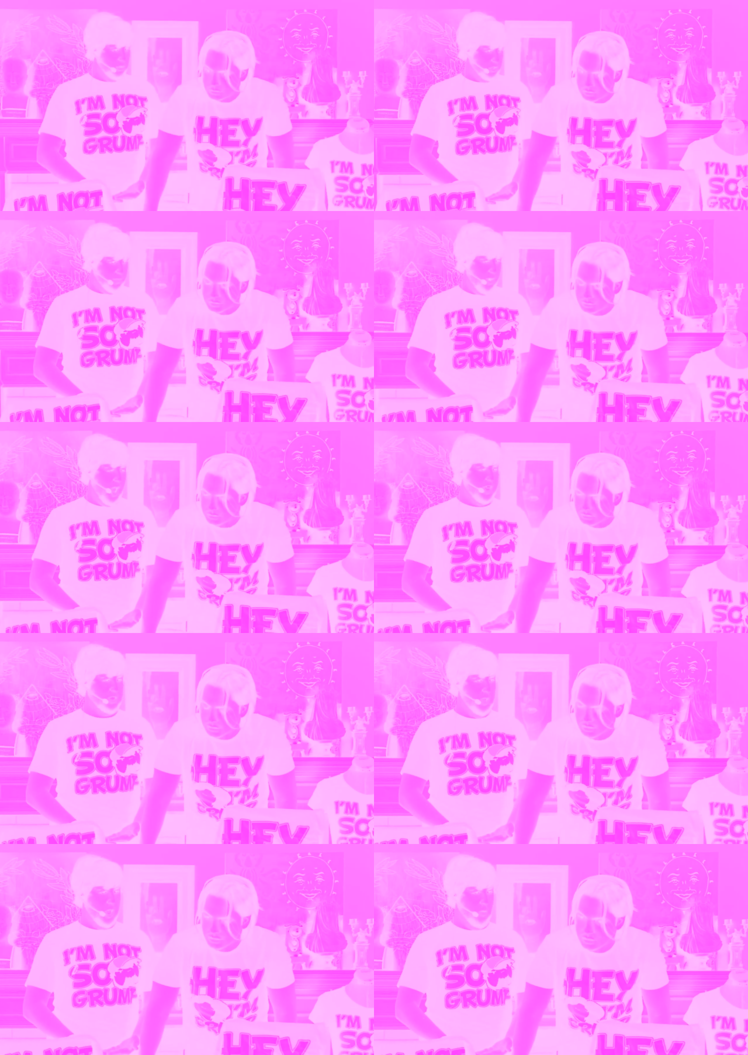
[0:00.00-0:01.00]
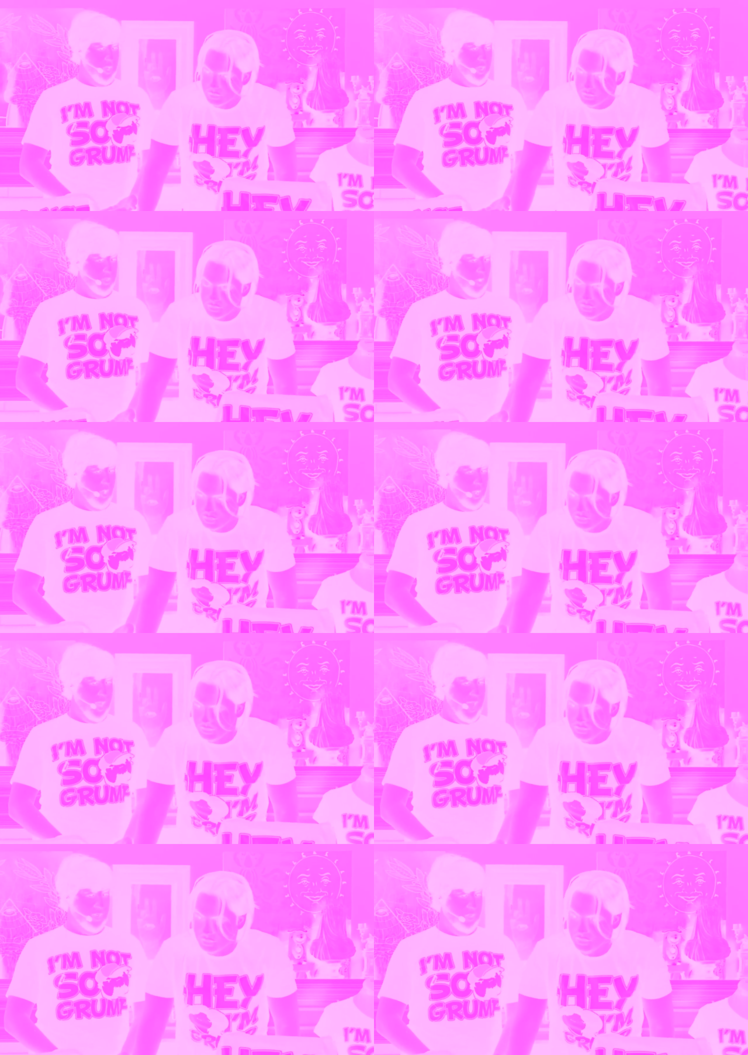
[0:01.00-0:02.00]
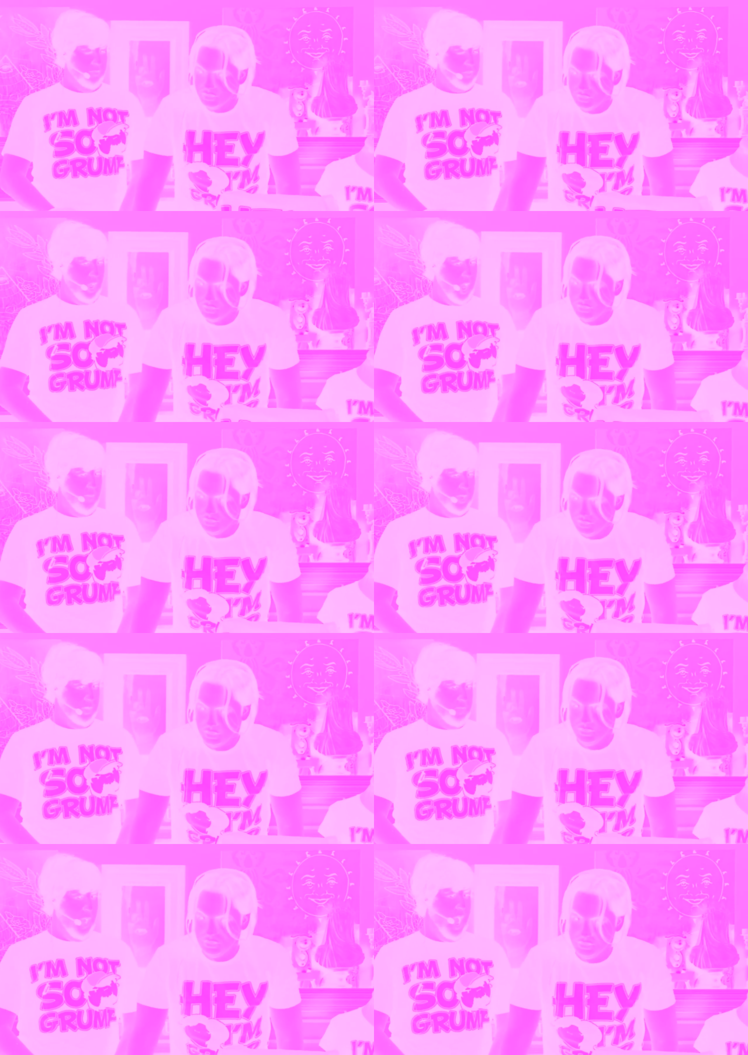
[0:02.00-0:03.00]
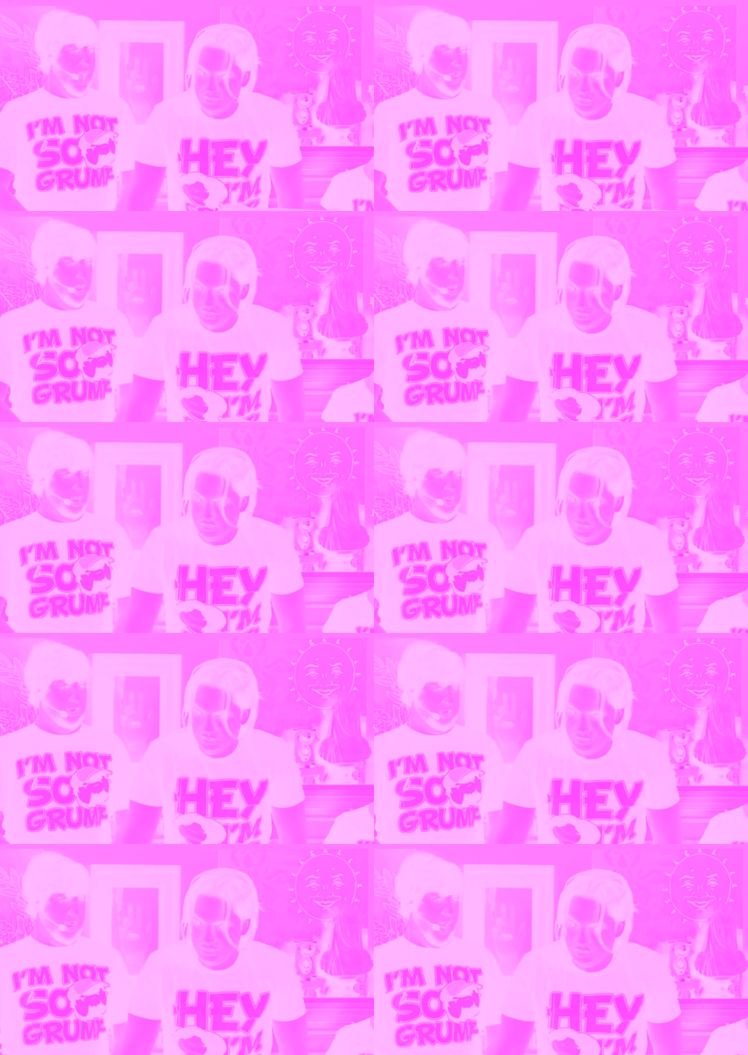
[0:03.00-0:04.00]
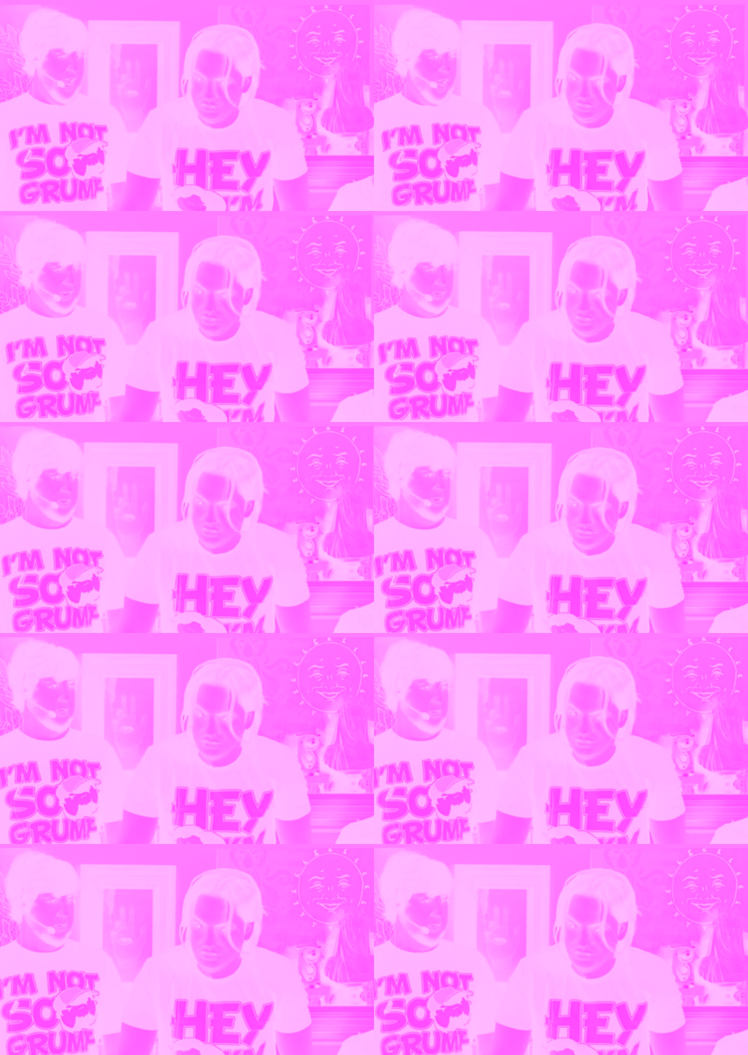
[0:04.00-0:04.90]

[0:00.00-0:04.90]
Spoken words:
(no speaker visible)